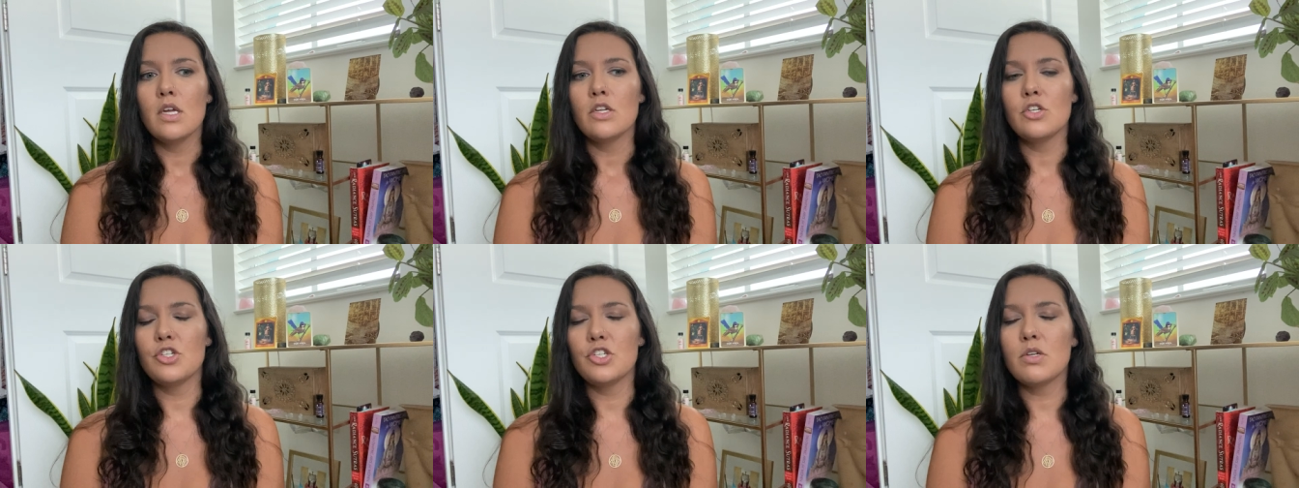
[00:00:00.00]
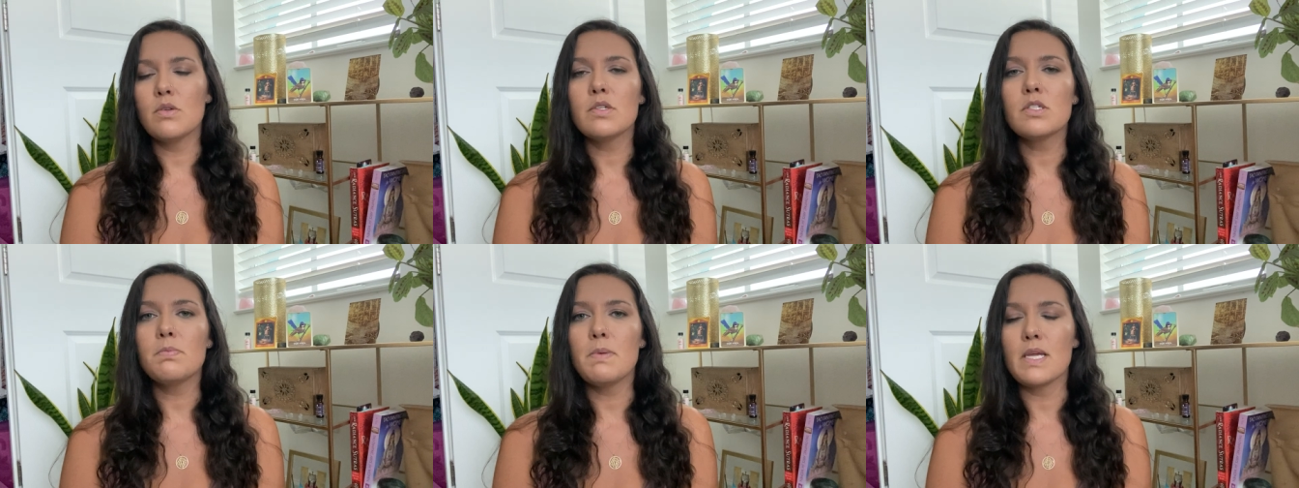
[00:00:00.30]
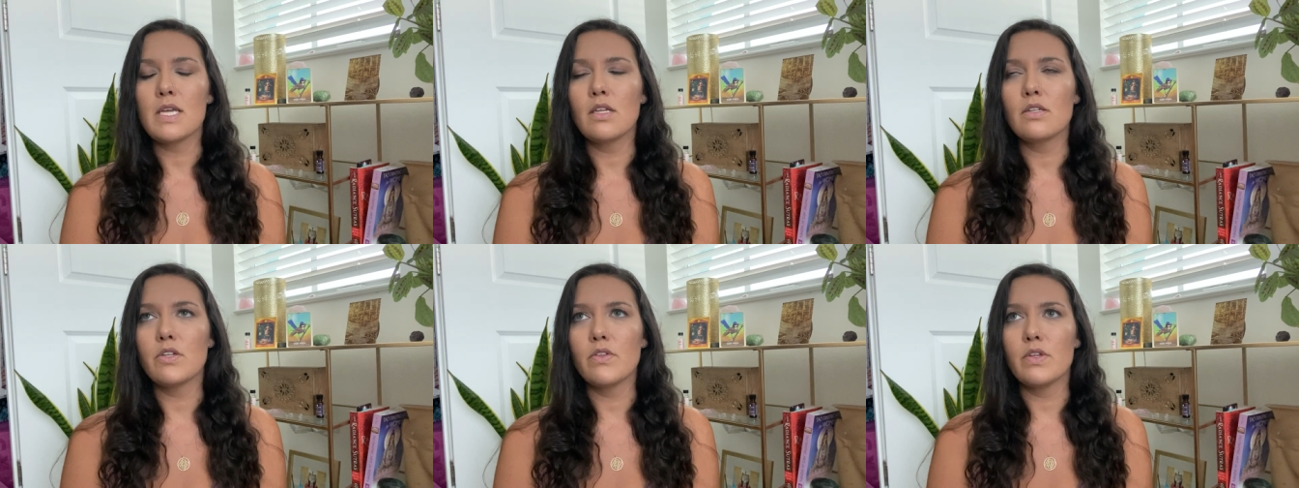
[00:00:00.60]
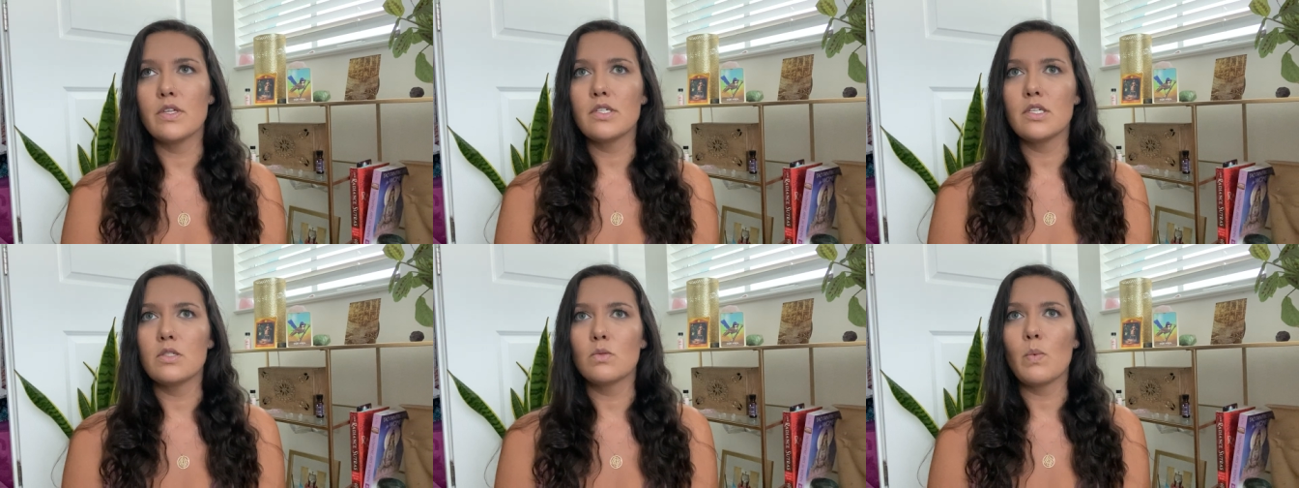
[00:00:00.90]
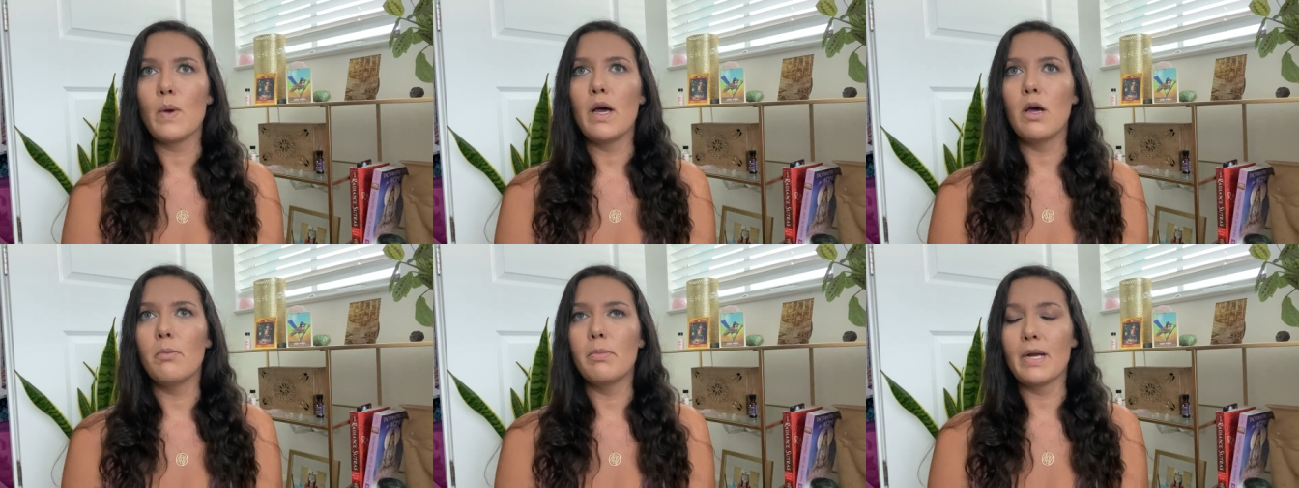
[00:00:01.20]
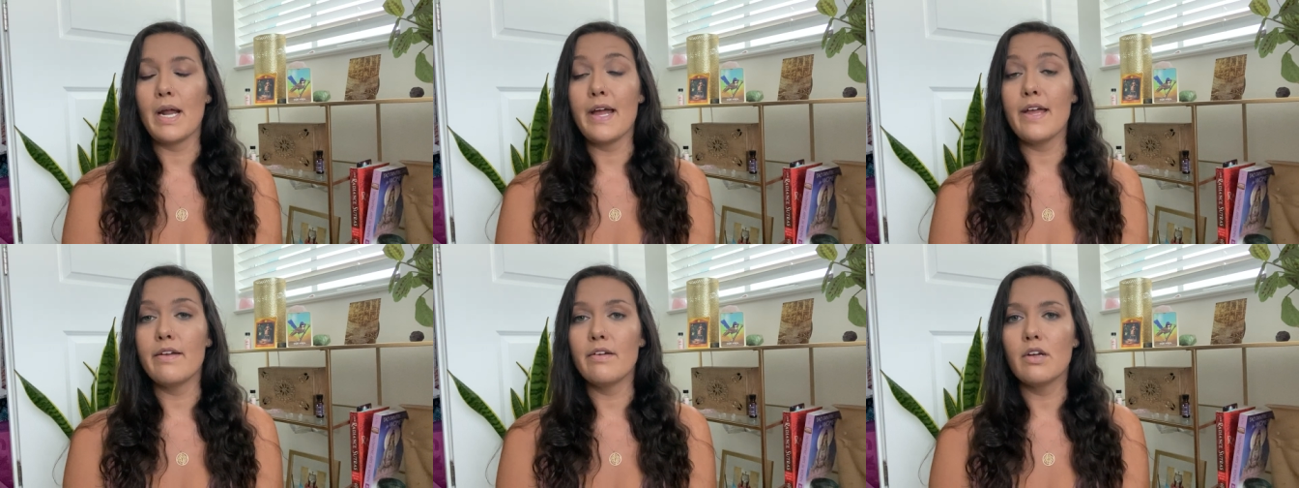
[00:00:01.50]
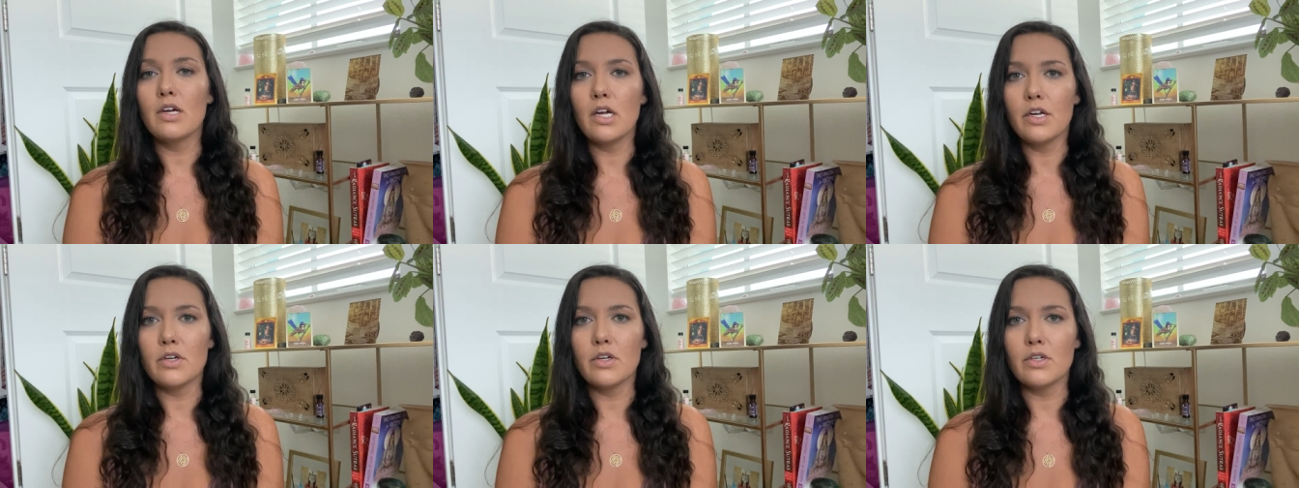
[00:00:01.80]
and she was speaking to this as well but i
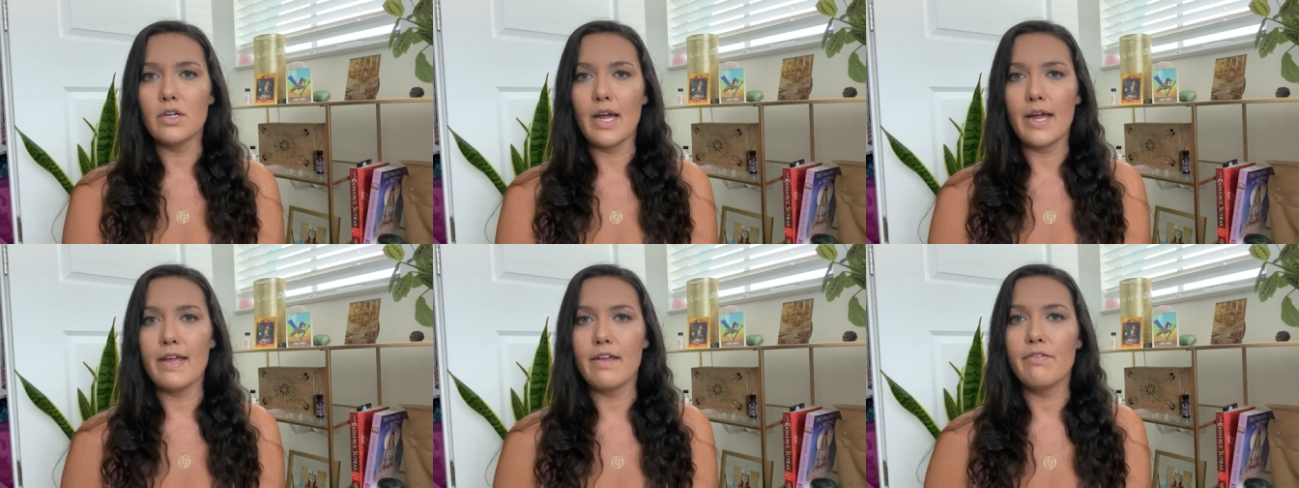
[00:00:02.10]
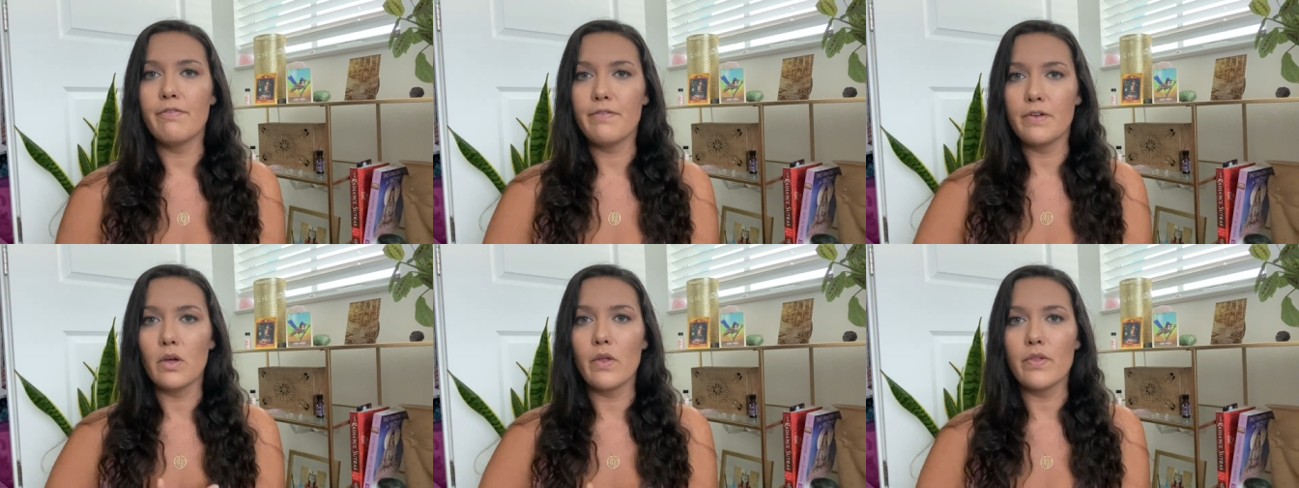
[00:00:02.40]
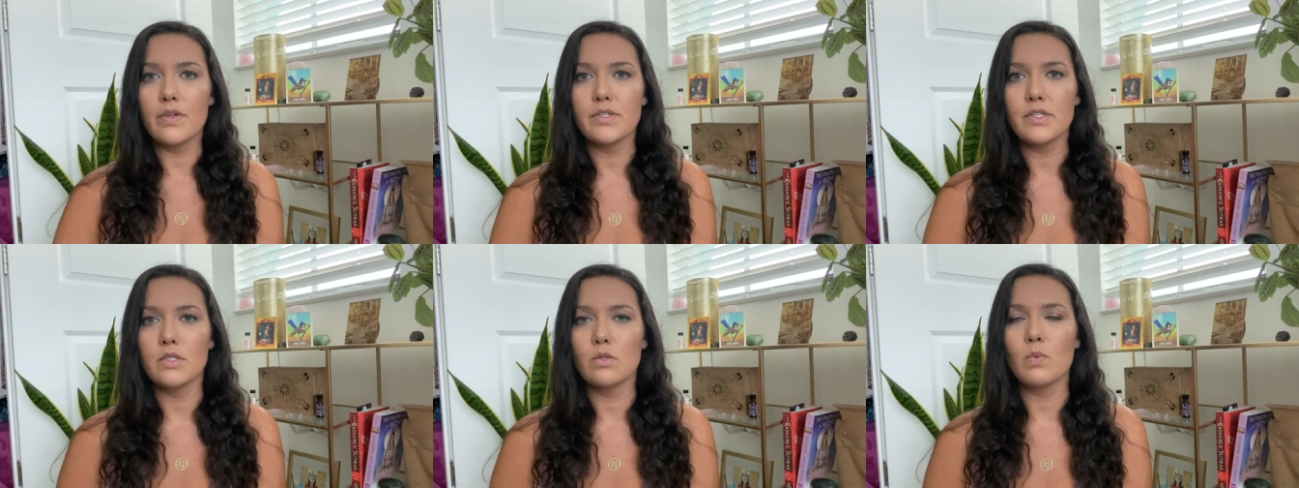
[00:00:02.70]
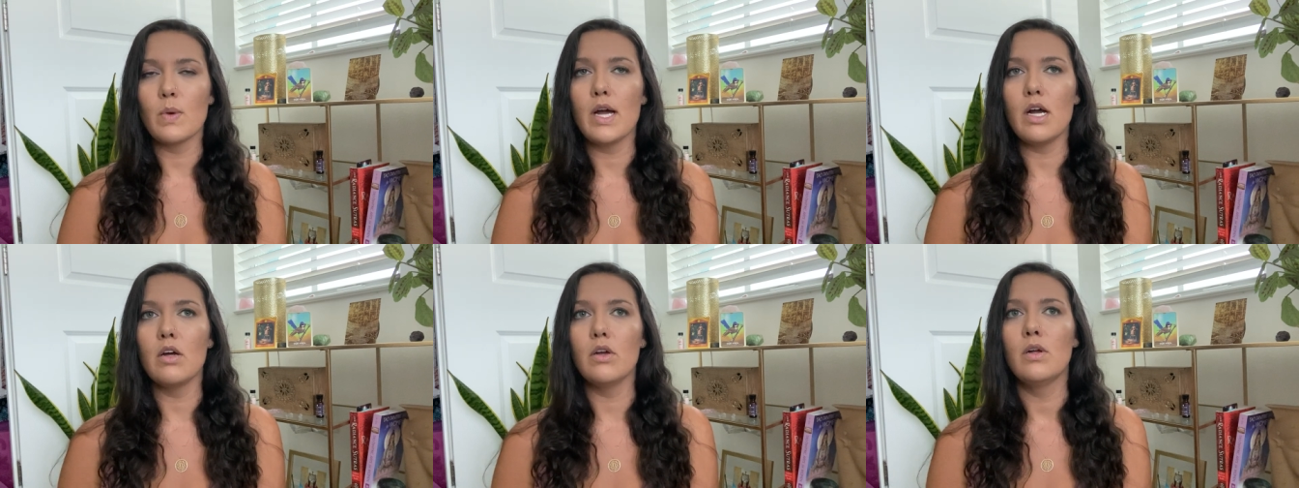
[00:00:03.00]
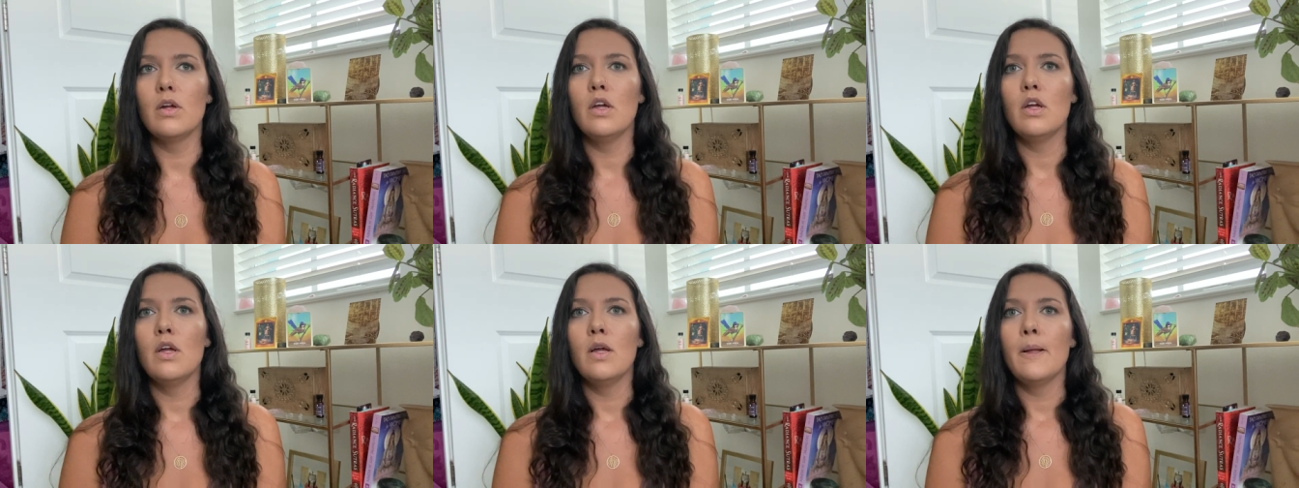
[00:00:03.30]
under i feel this as well